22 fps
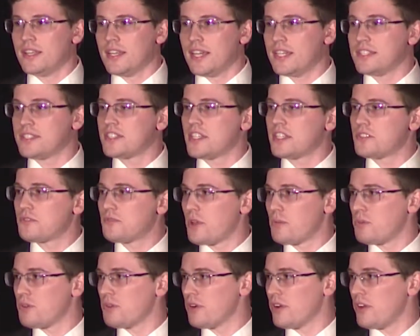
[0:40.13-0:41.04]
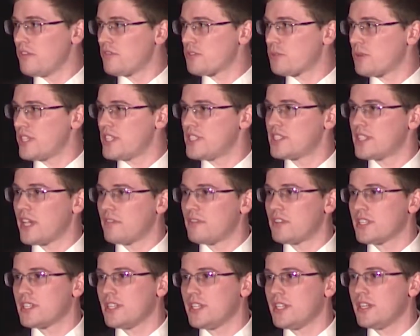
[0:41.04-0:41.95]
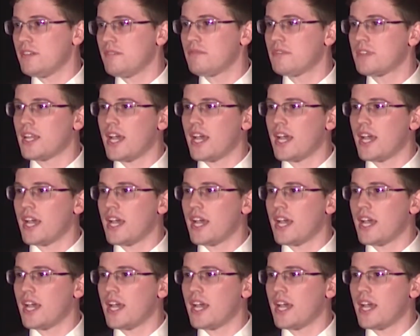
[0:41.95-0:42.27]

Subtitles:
and since February of 2017,